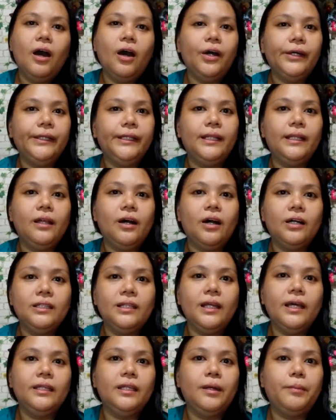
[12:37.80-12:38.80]
an
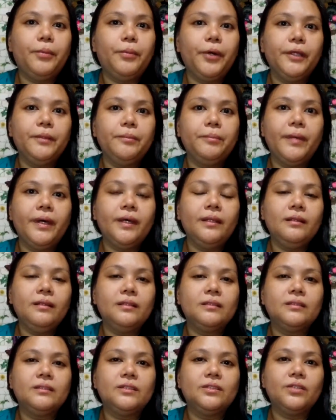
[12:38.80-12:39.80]
online appointment.
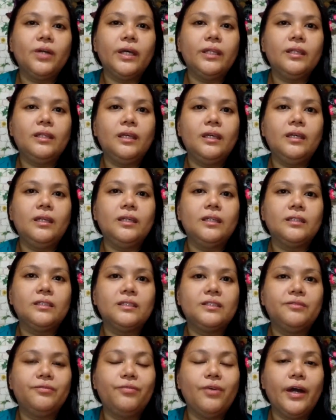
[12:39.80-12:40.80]
So I think
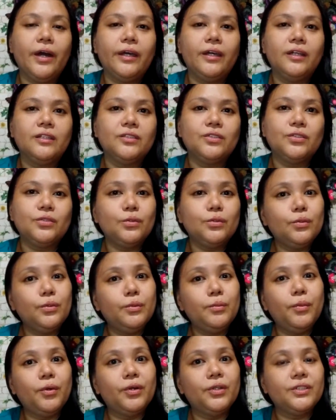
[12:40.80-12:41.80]
it's via
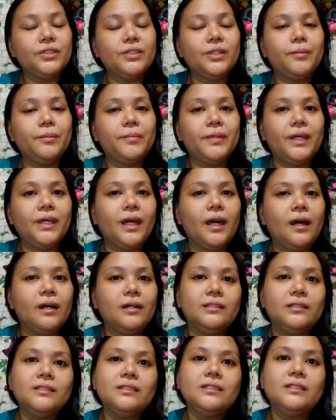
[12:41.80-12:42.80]
Zoom or something
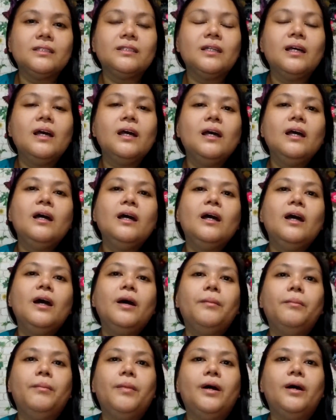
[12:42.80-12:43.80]
else.
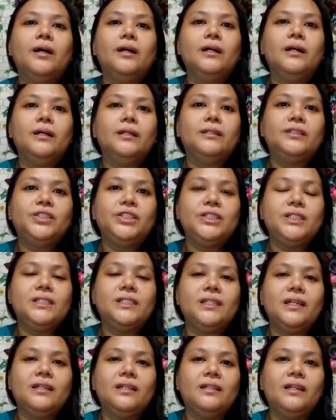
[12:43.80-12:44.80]
But she
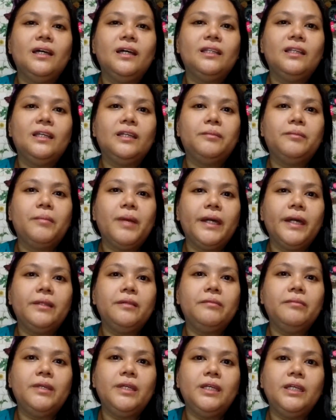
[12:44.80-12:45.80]
said that it
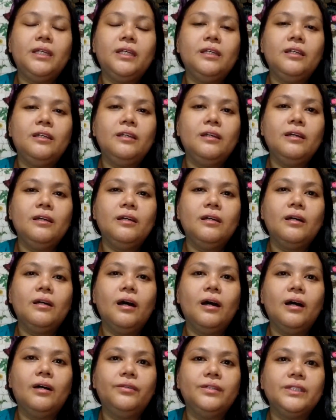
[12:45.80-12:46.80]
might be
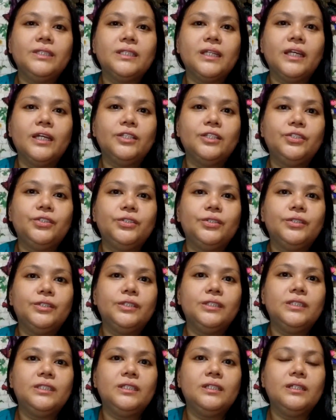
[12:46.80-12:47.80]

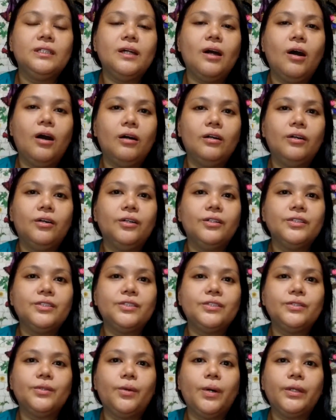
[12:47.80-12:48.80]
rescheduled
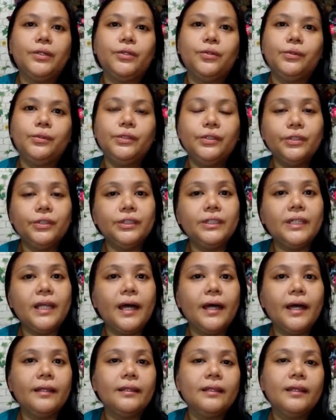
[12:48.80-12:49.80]
August. So I told her
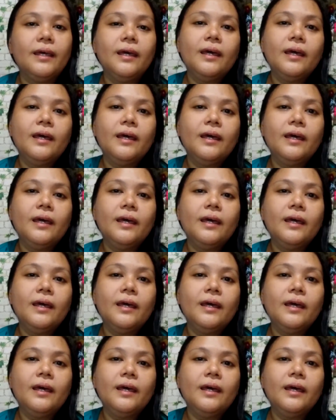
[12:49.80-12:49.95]
that